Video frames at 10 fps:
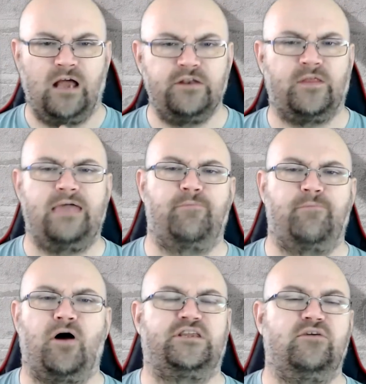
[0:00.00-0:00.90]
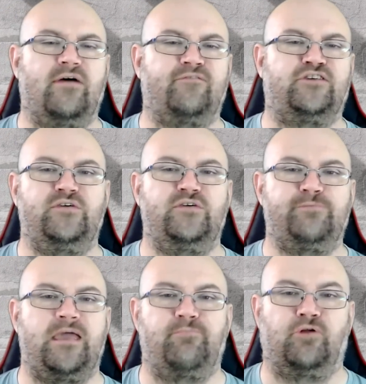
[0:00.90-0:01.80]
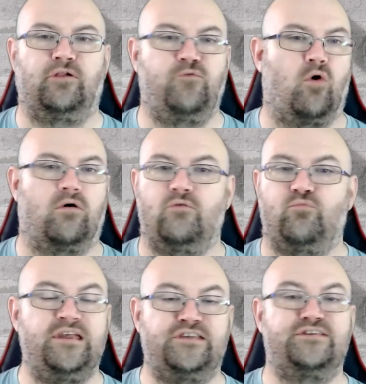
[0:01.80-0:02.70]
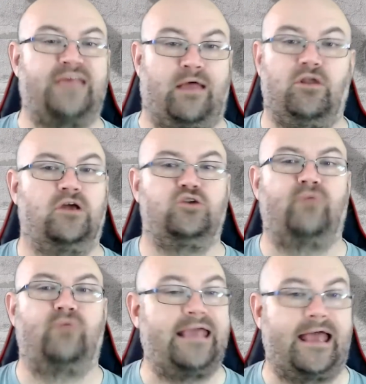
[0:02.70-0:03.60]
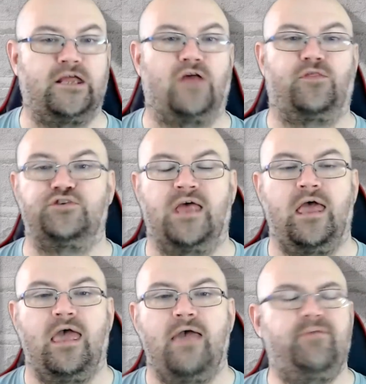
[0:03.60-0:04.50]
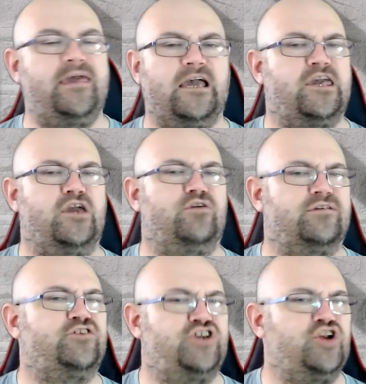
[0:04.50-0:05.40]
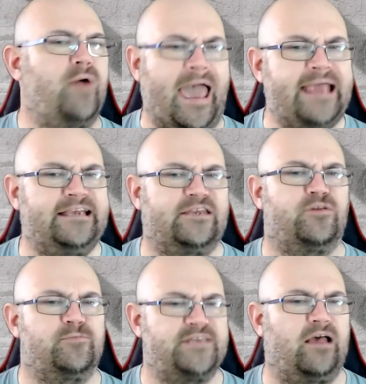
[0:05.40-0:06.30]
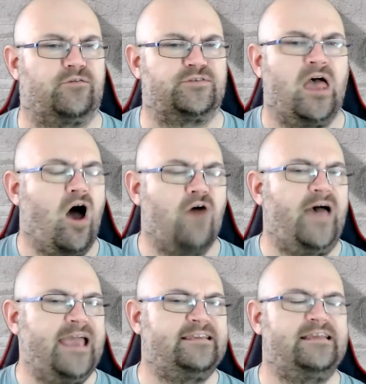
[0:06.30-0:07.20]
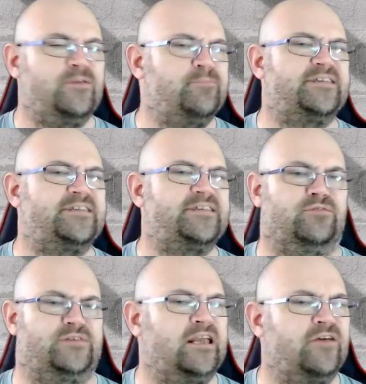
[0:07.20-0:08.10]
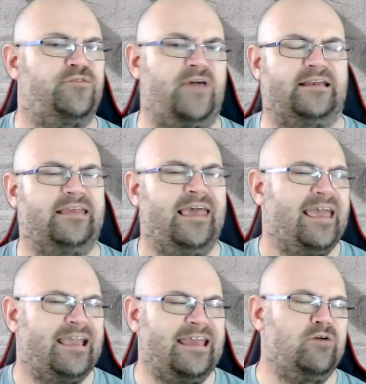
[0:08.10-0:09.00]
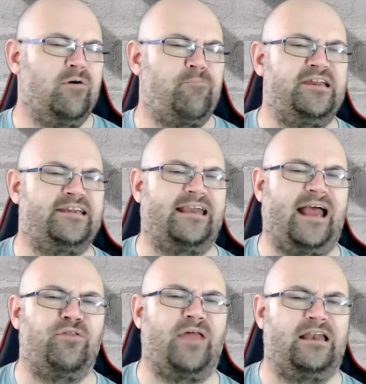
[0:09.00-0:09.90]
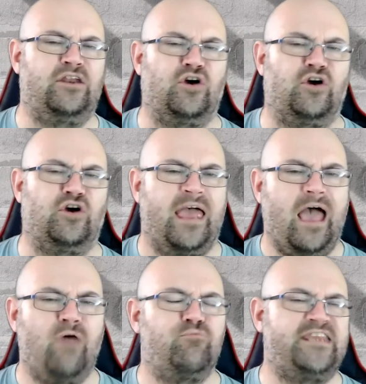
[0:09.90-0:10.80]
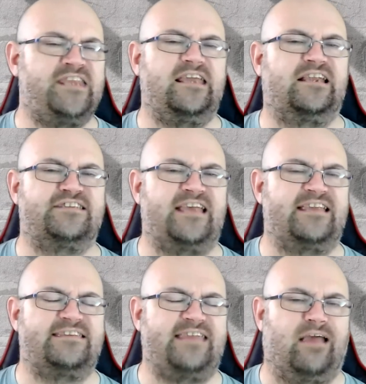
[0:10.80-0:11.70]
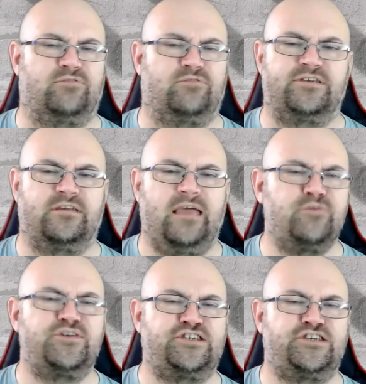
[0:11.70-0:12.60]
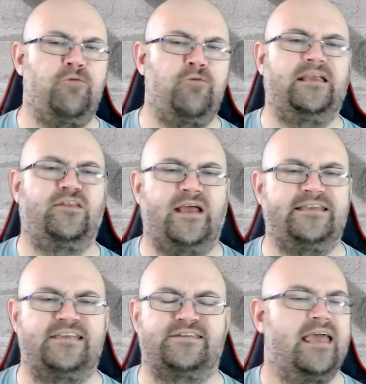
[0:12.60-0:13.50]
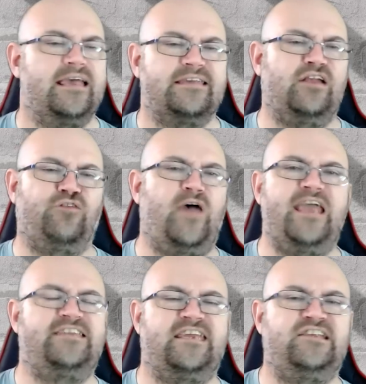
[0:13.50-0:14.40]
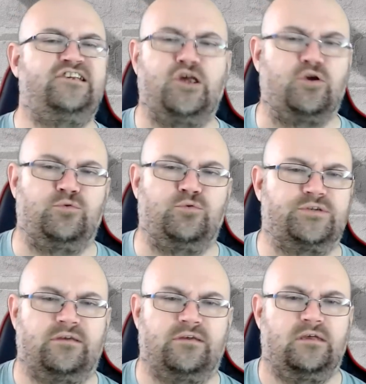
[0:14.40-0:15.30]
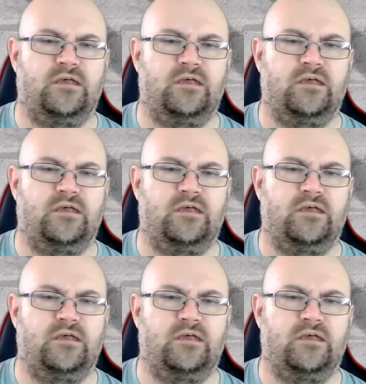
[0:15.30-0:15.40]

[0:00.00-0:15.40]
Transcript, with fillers: under the Labour Party, you have Jewish people, for reasons outlined already and others, being accused of Jew hate themselves, of hating themselves in effect. Can you appreciate how that looks? How ridiculous that stands? How stupid that is. Self hating Jews.